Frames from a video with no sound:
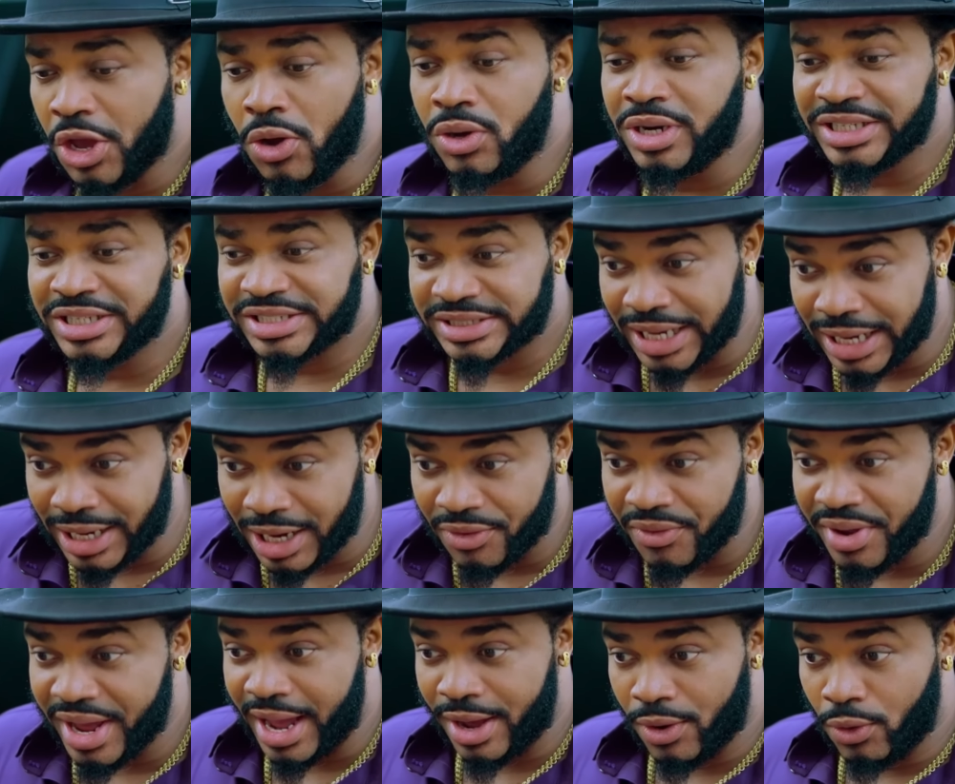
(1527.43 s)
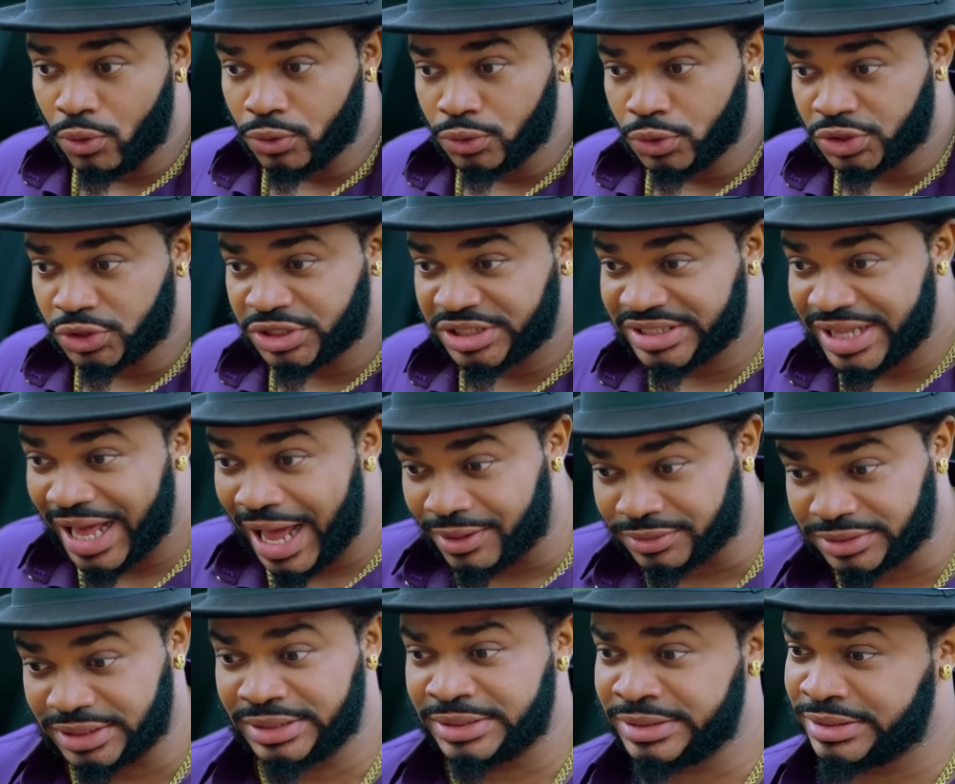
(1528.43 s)
The only salary I owe those
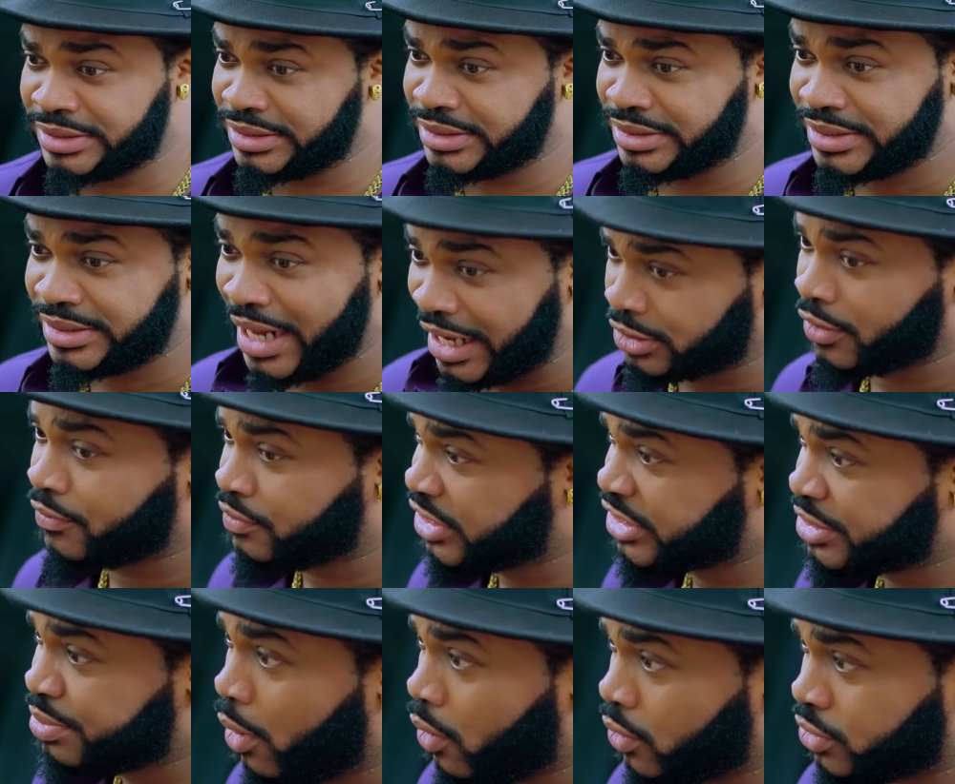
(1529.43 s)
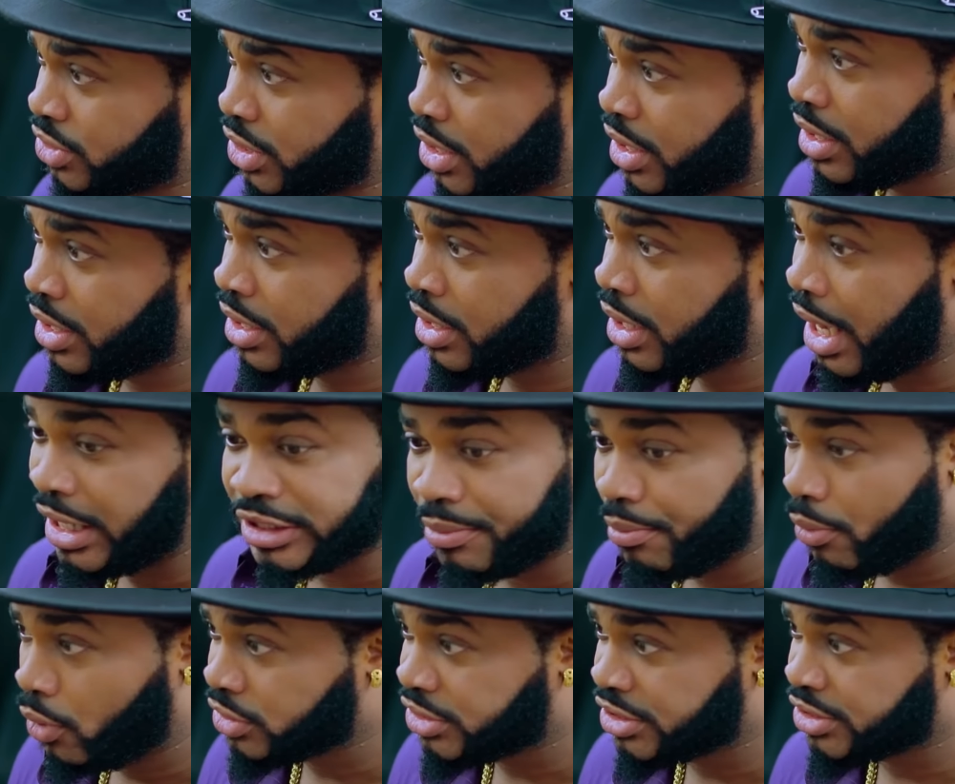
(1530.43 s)
staff is that of this month.
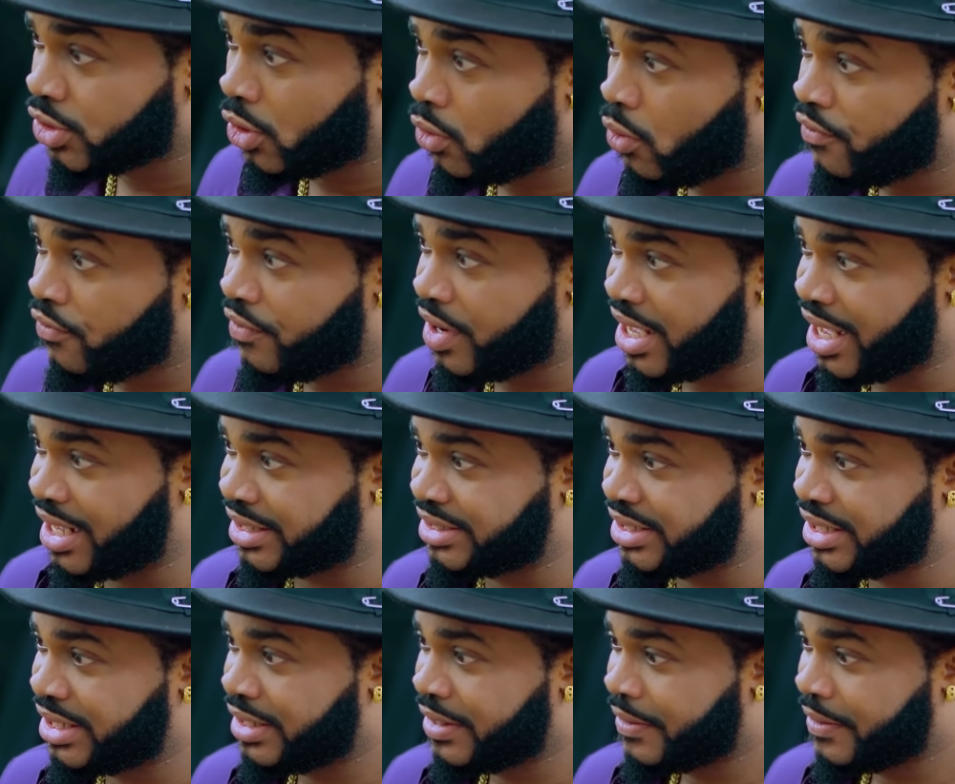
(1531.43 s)
And the month is not over yet.